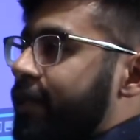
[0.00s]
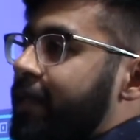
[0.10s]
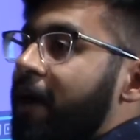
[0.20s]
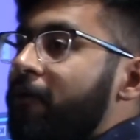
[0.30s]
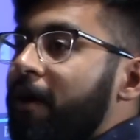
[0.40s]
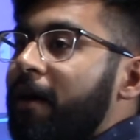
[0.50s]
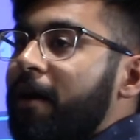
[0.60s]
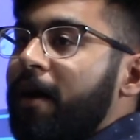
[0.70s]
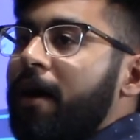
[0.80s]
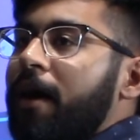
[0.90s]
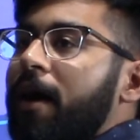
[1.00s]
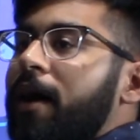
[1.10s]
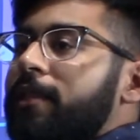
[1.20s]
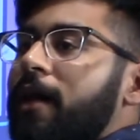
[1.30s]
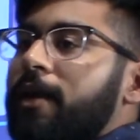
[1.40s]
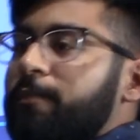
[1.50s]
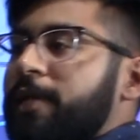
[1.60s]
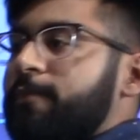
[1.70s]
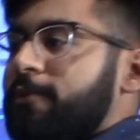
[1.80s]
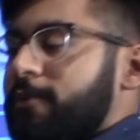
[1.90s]
Now, a lot of
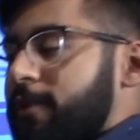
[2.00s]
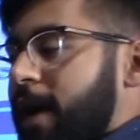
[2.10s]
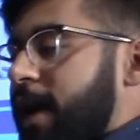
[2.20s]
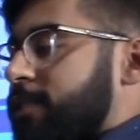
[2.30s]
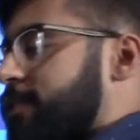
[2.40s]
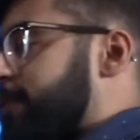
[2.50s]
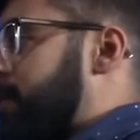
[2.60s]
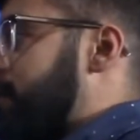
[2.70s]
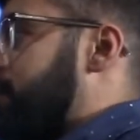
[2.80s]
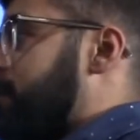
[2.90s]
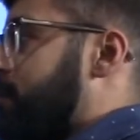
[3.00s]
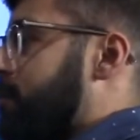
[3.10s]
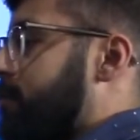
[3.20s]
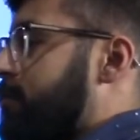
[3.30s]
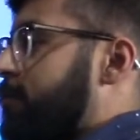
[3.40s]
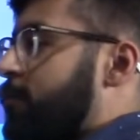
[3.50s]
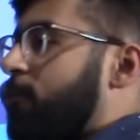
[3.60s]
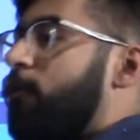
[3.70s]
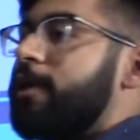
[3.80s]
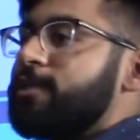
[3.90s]
people ask me,
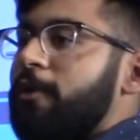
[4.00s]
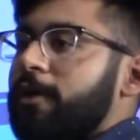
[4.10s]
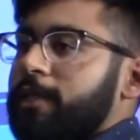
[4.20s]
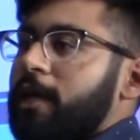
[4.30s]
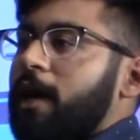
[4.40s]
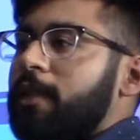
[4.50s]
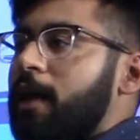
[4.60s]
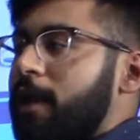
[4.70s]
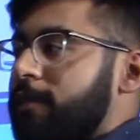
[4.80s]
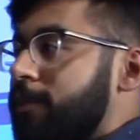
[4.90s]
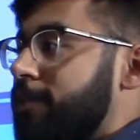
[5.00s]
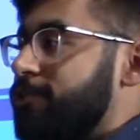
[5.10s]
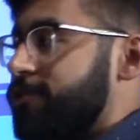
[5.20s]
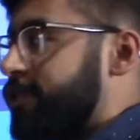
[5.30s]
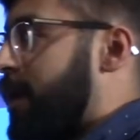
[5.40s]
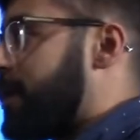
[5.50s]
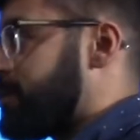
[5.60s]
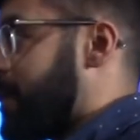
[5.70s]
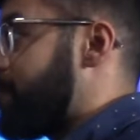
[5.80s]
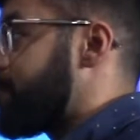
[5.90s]
what is marketing? Like, a lot of things you're saying
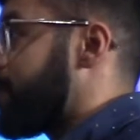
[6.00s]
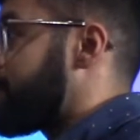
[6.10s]
sounds like